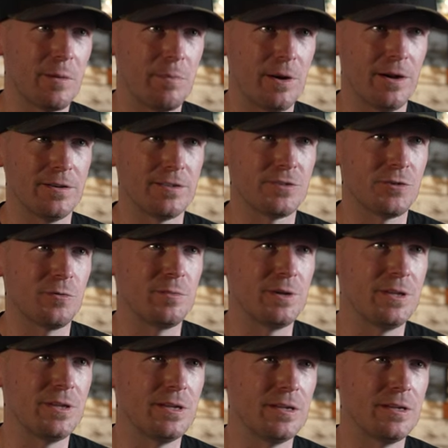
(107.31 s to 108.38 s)
Parents told me
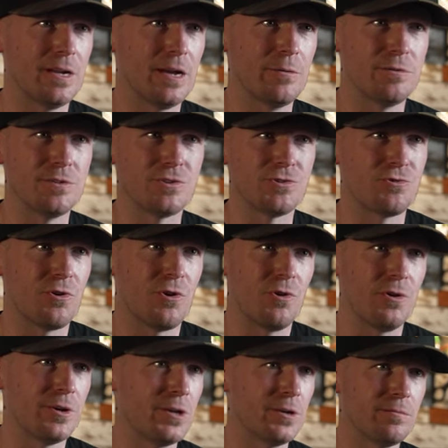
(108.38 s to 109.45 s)
that I was
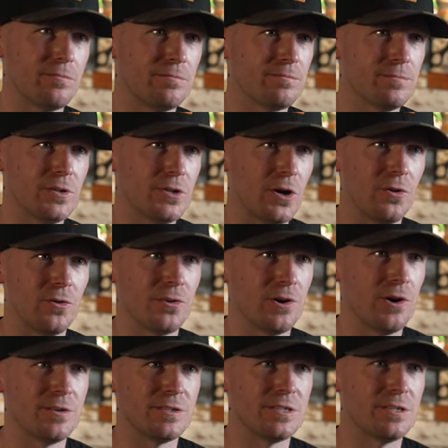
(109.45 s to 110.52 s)
drawing and coloring
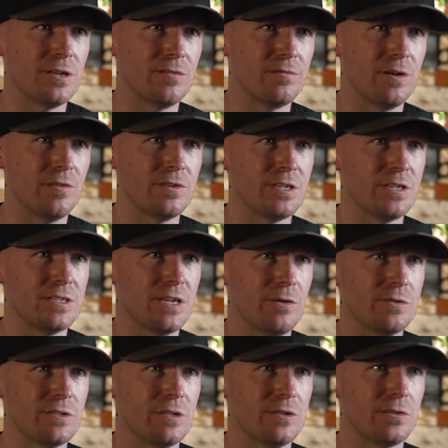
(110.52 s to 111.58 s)
on stuff ever since I
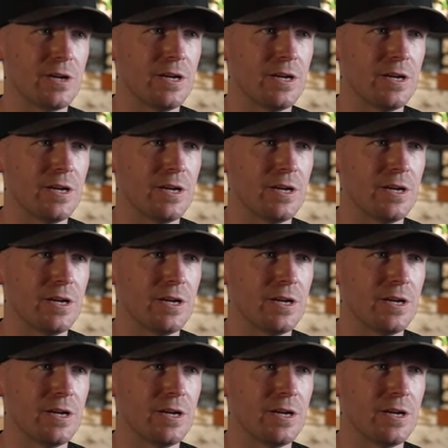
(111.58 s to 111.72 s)
was a little